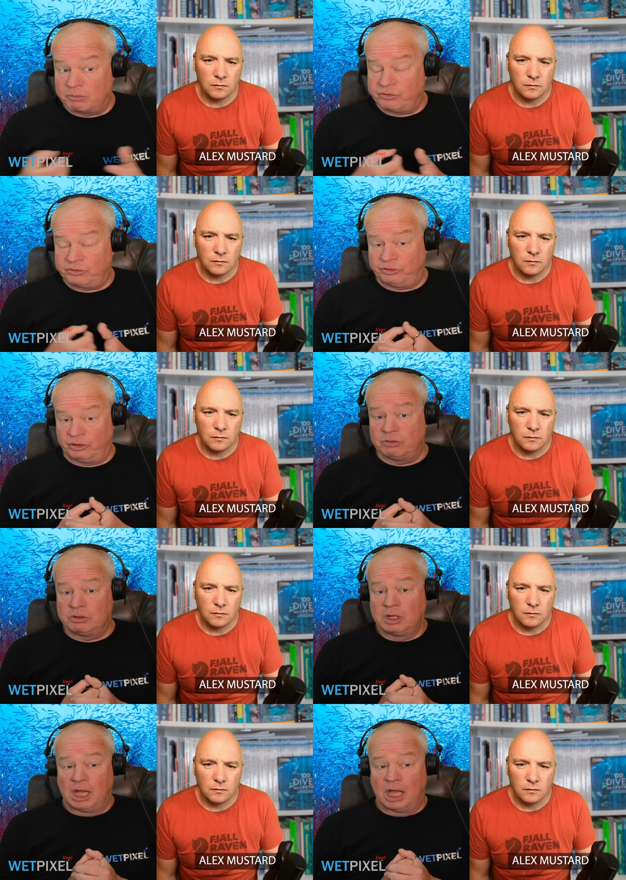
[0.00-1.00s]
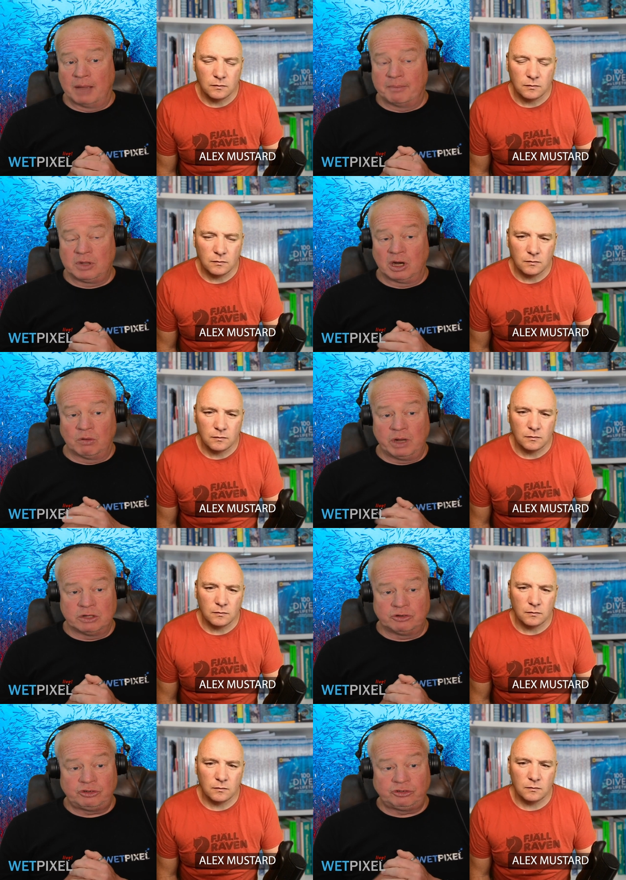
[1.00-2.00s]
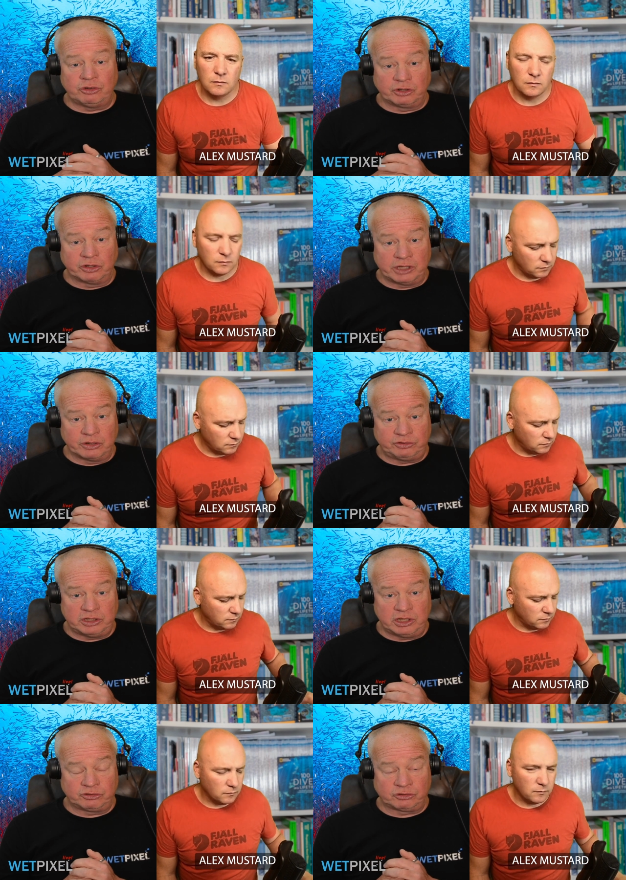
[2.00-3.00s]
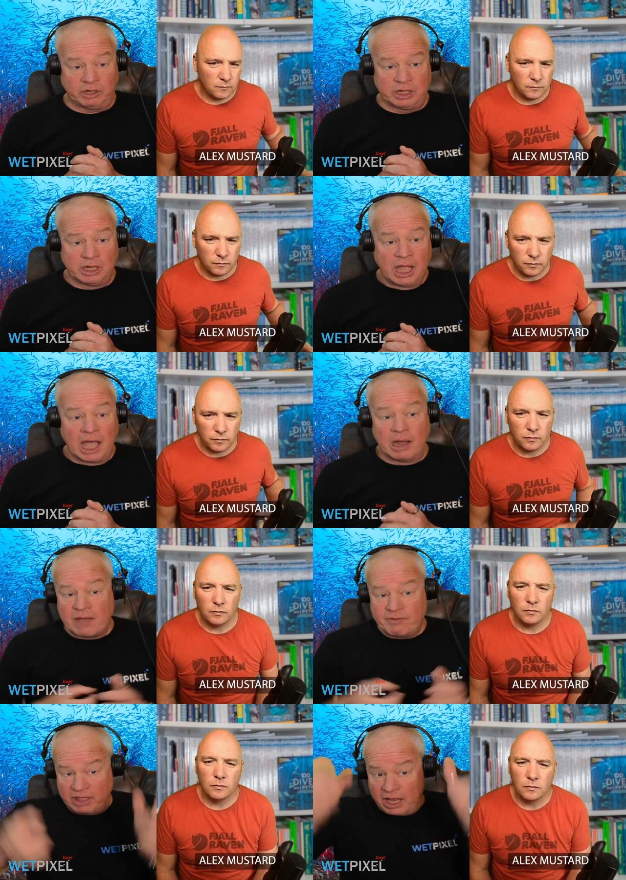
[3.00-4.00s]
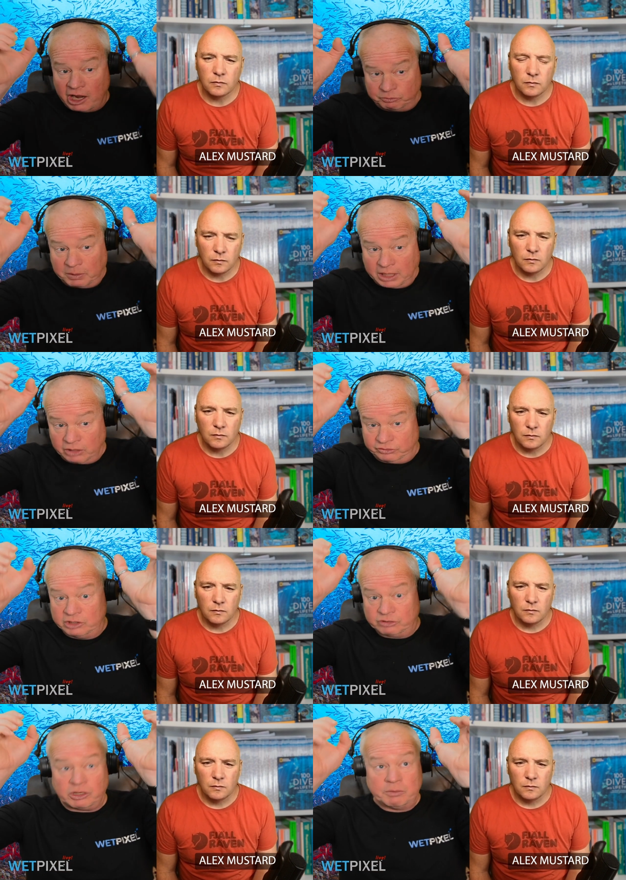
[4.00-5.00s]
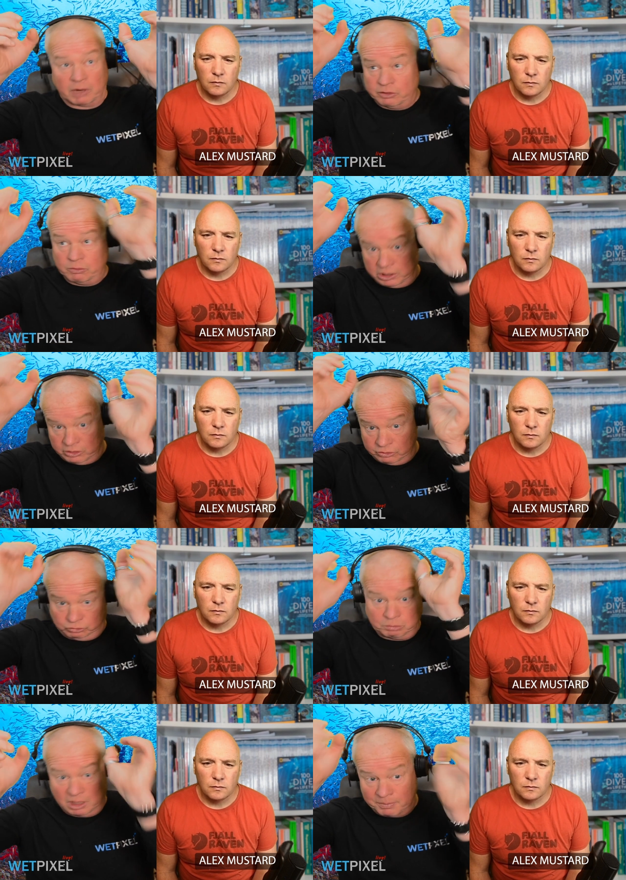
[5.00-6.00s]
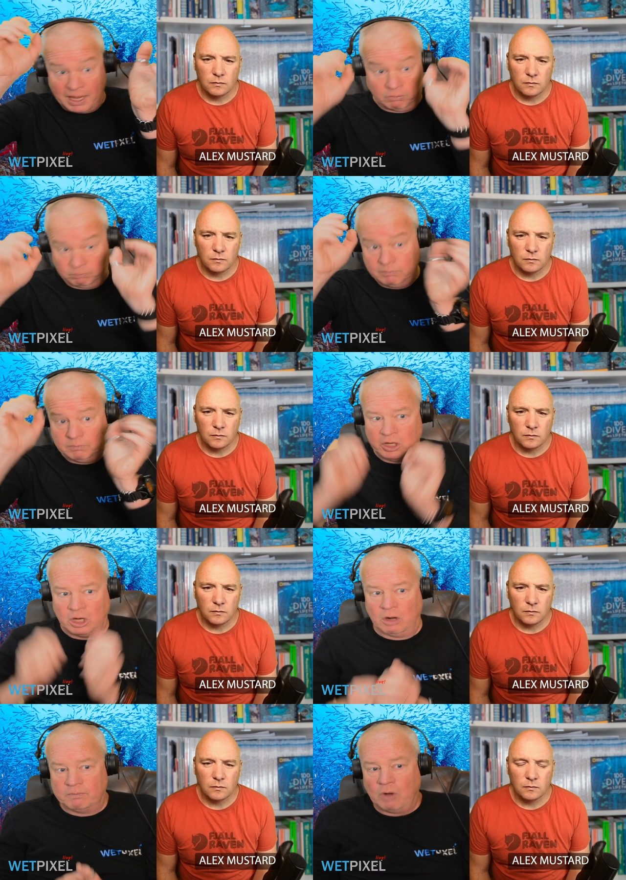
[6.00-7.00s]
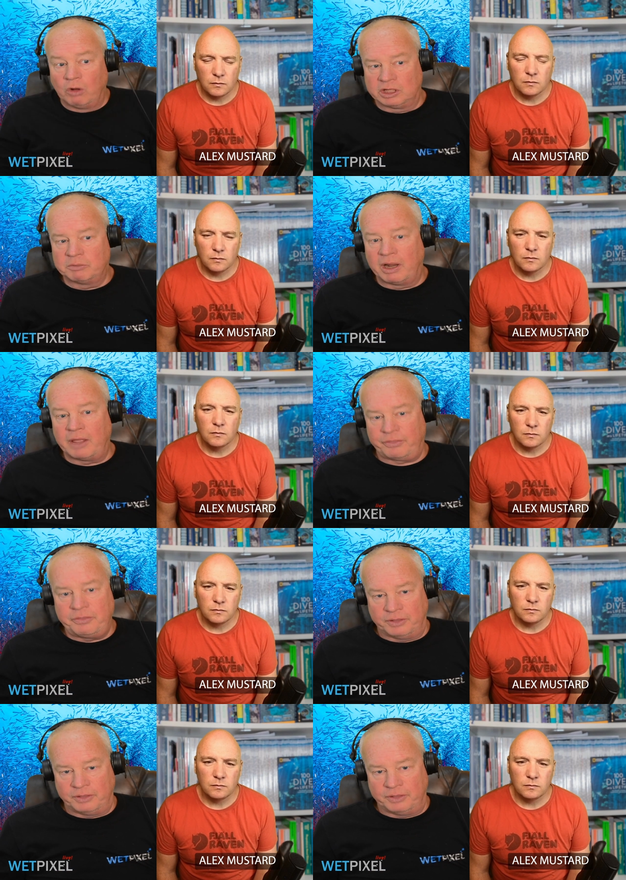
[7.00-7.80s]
Speaker 1: mirrorless cameras too. Um, you know, where you're just shooting on the LCD screen and having that nice big LCD screen while you while you're swimming about you know, holding your